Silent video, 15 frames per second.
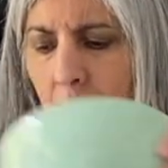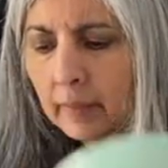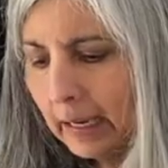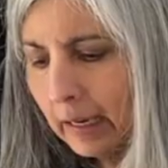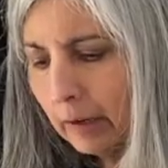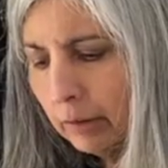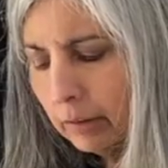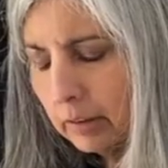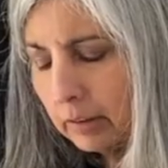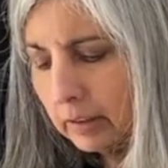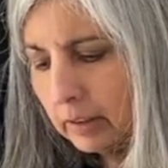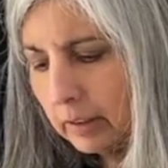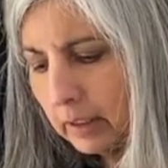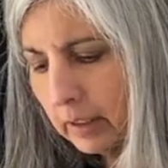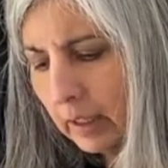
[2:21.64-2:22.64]
Now,
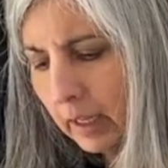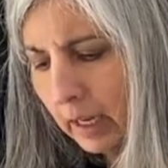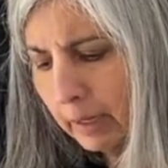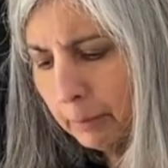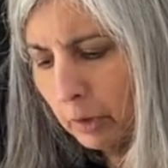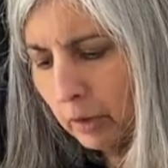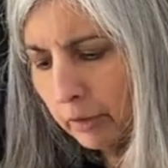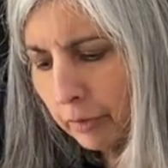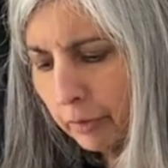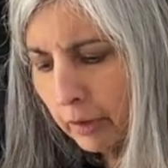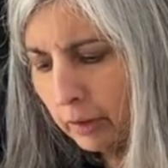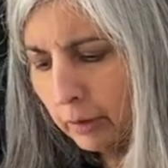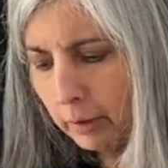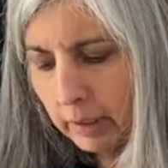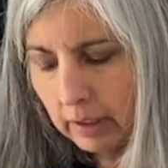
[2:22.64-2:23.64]
I'm not
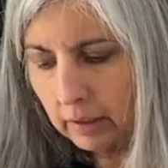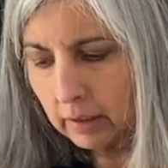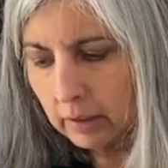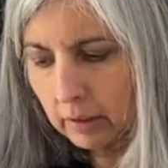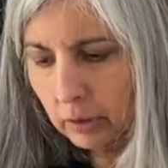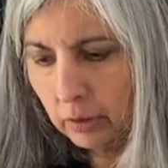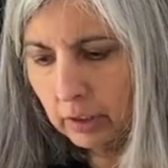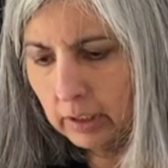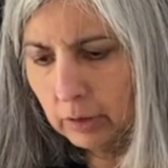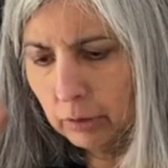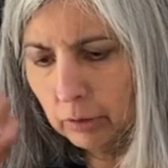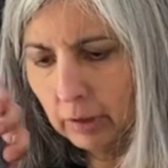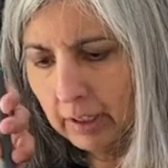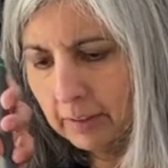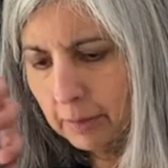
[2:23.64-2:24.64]
following a
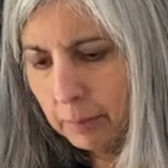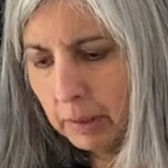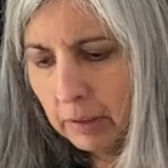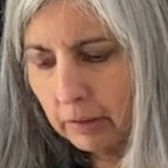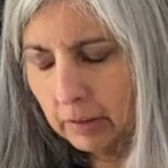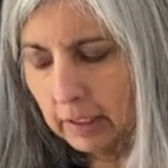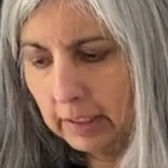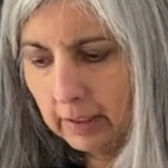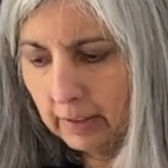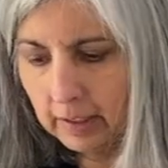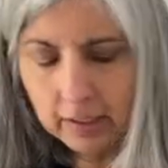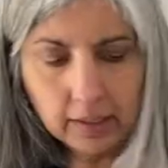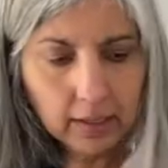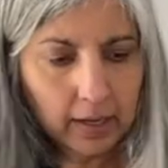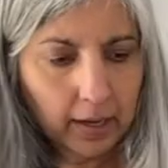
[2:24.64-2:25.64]
Cookidoo recipe or
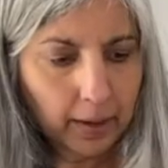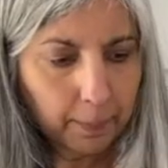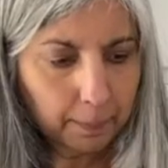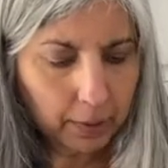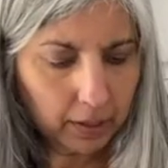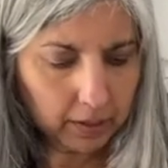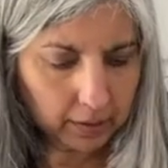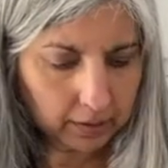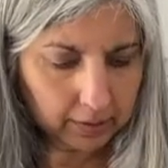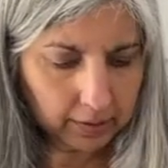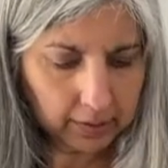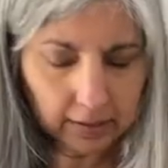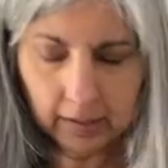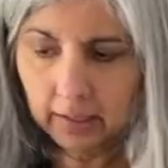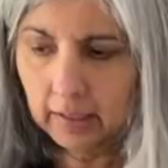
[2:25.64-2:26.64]
anything, but
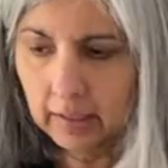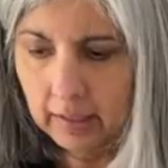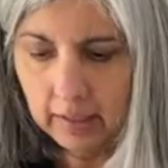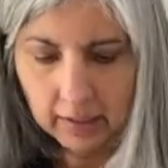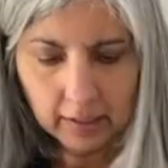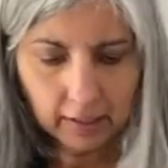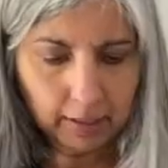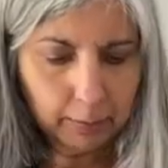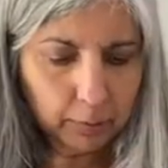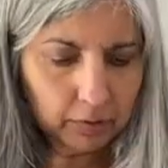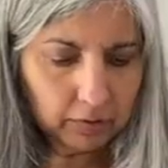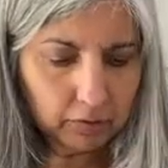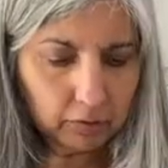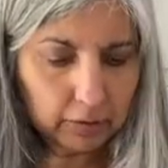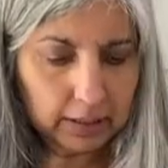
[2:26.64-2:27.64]
I
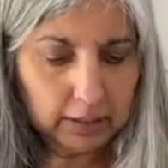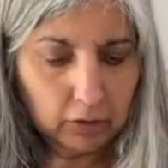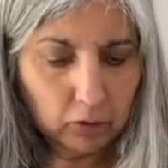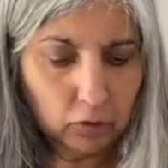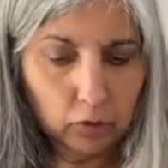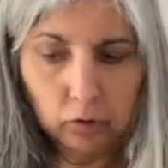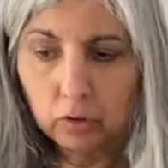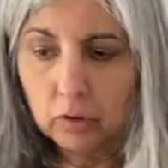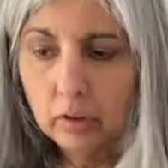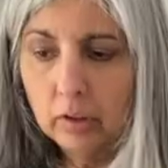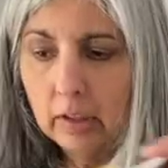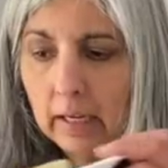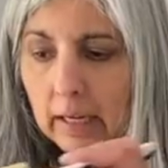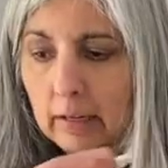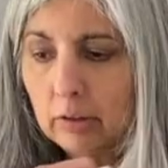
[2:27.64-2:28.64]
wasn't really sure
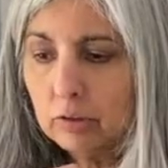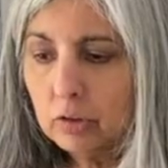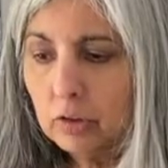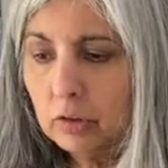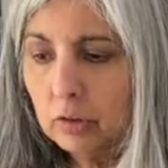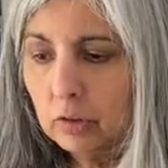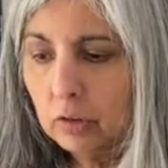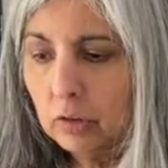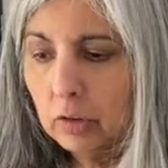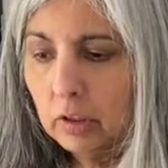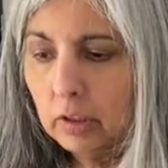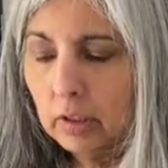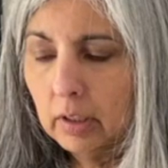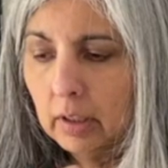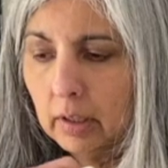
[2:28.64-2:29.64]
how to
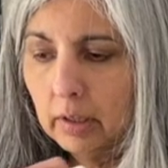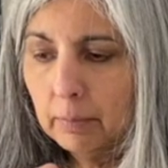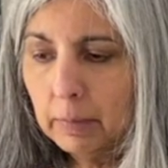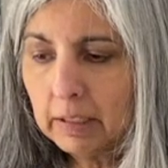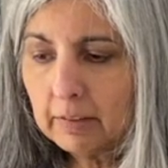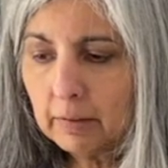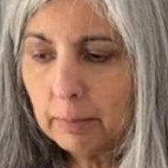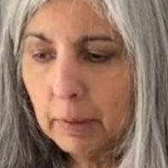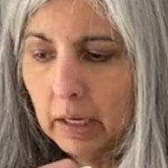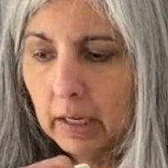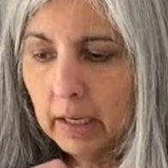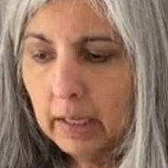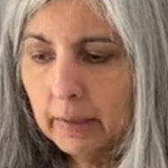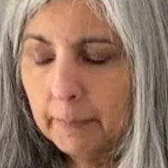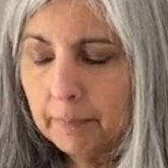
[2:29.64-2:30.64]
mix
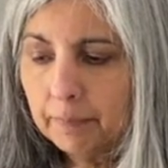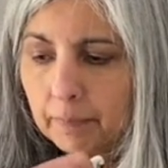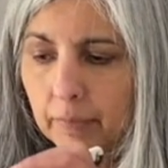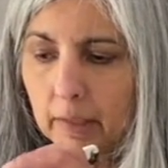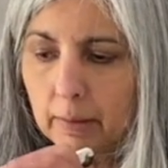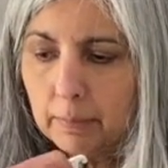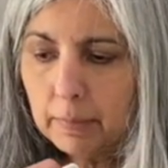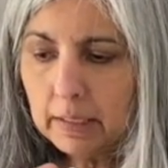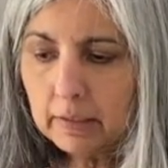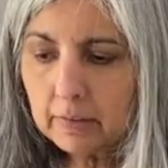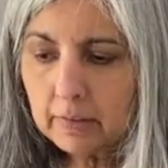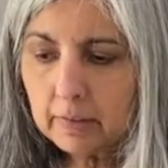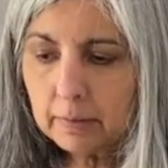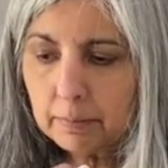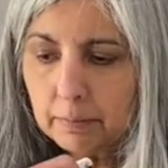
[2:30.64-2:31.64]
my
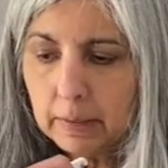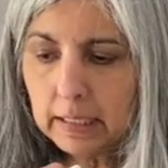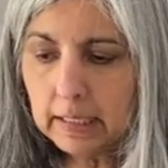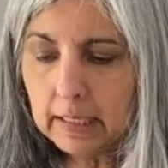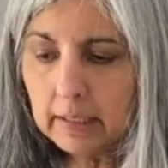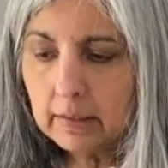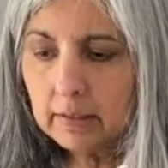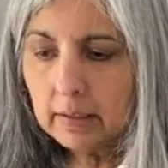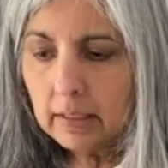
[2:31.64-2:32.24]
minced meat